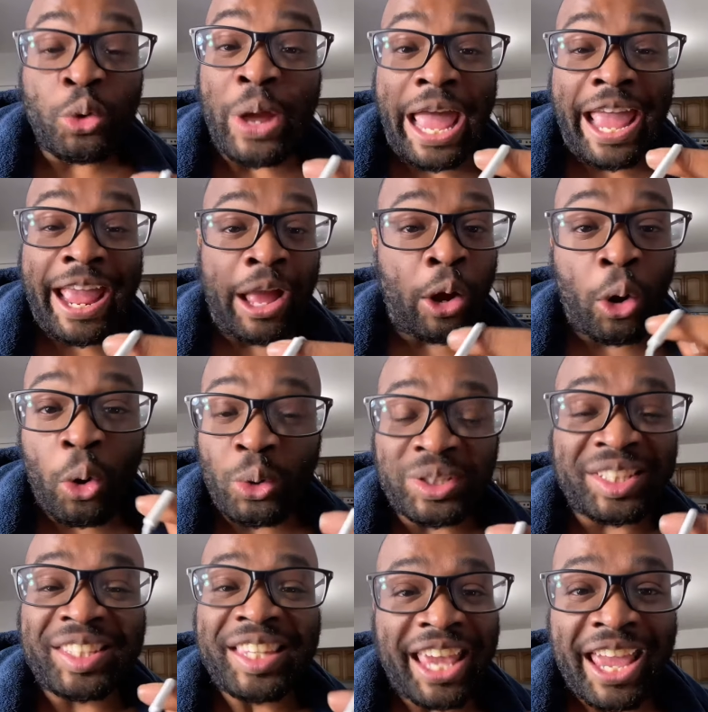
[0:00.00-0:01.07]
do a
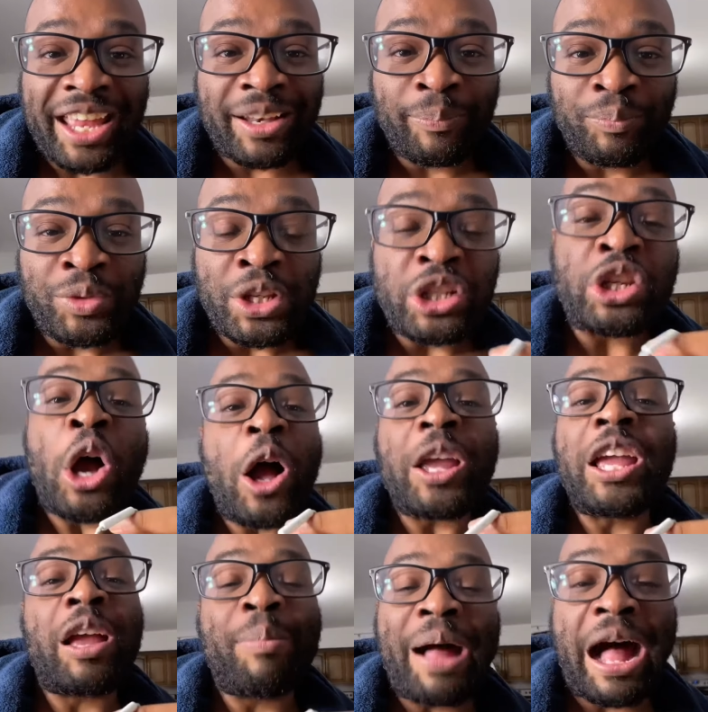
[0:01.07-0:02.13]
whole skit
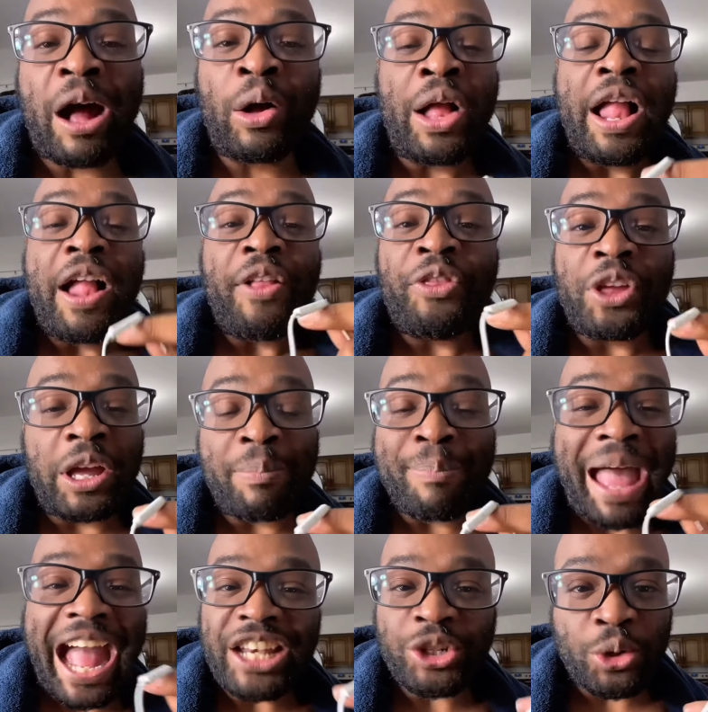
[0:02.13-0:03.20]
talking about the
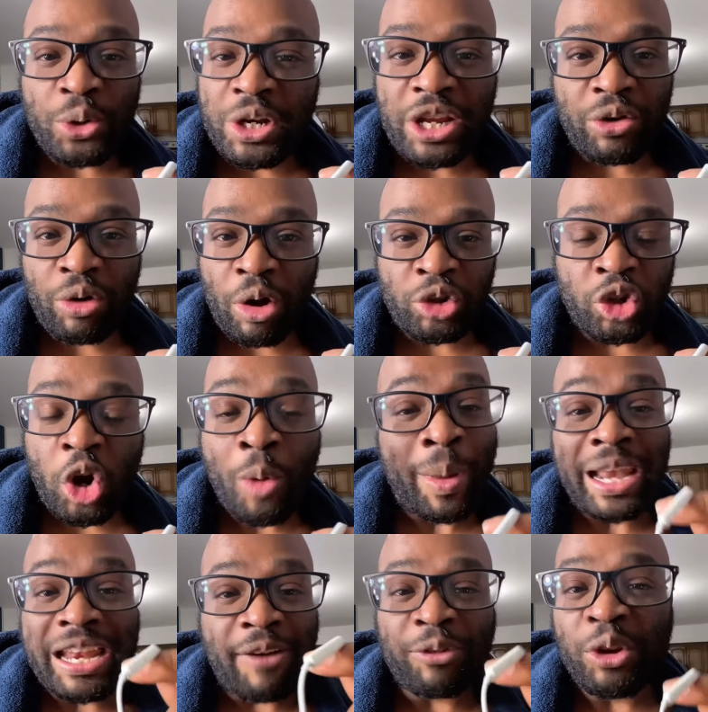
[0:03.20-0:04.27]
magical Negro
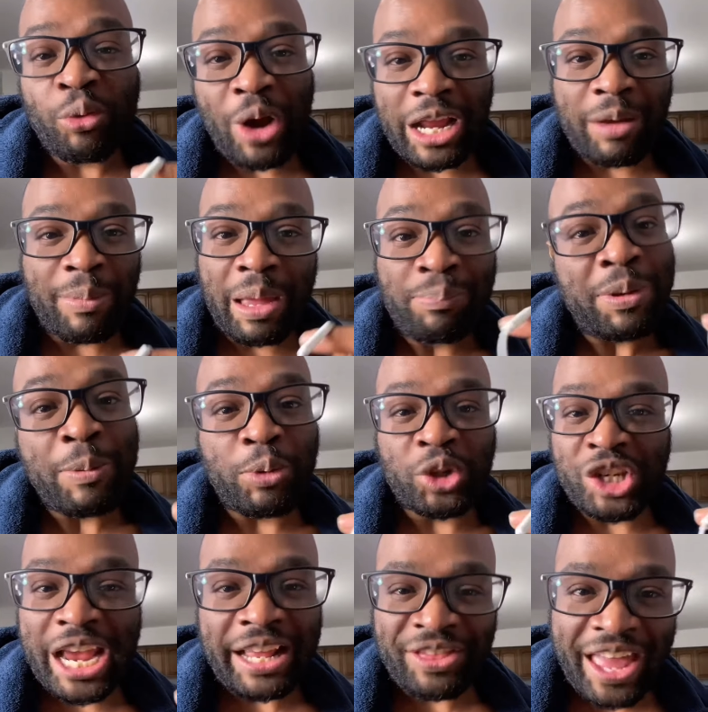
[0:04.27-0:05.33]
trope. I definitely recommend
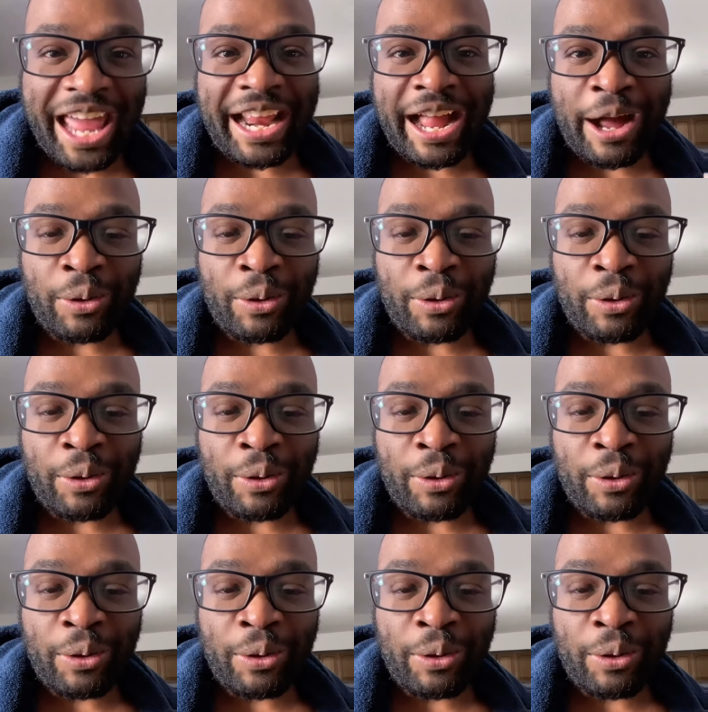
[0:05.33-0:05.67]
people check that